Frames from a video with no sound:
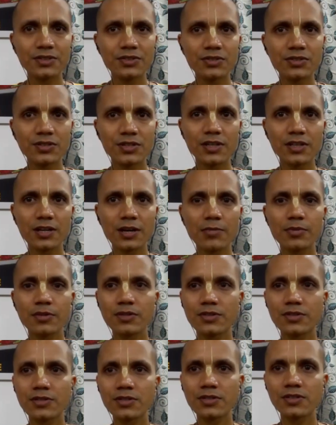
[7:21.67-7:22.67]
So real
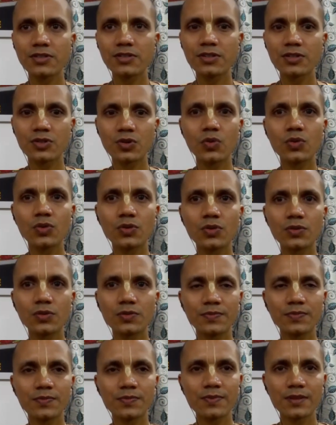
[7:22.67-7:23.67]
happiness is in the soul,
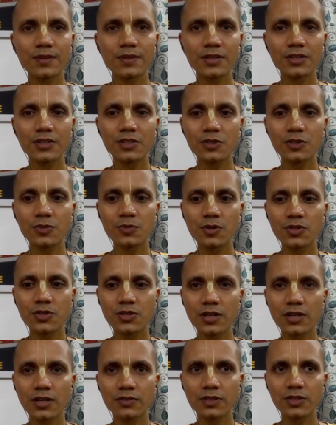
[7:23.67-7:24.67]
in the
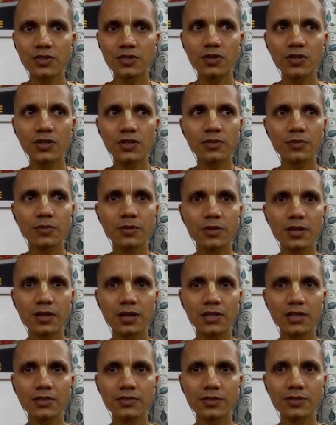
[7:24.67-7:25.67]
spiritual activities, not in the
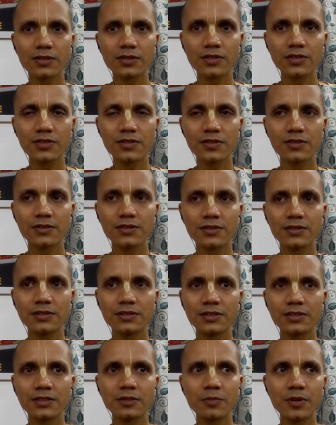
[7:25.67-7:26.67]
material activities.
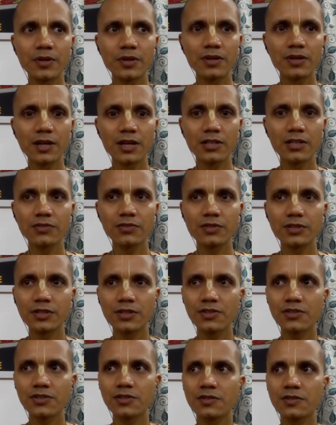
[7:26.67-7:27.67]
Material
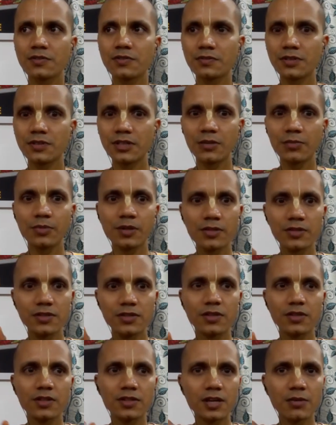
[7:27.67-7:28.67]
activities, it appears
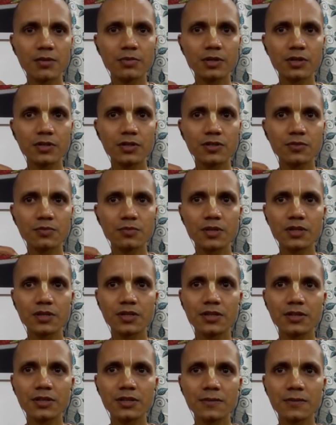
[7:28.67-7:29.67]
that there's happiness,
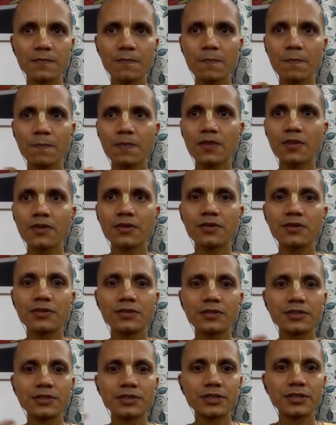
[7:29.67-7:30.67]
but
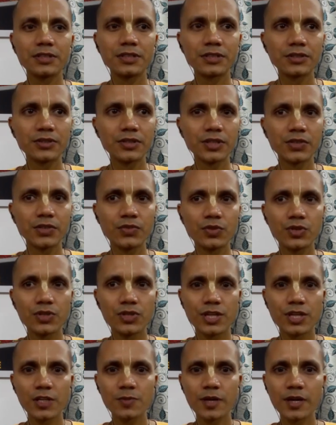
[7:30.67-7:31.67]
uh, if you
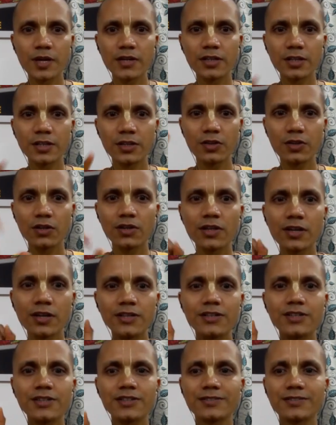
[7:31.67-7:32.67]
chase behind it, you'll not
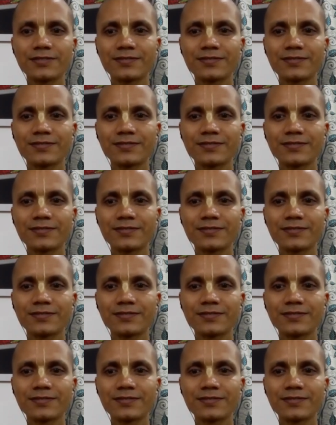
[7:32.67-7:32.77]
get it.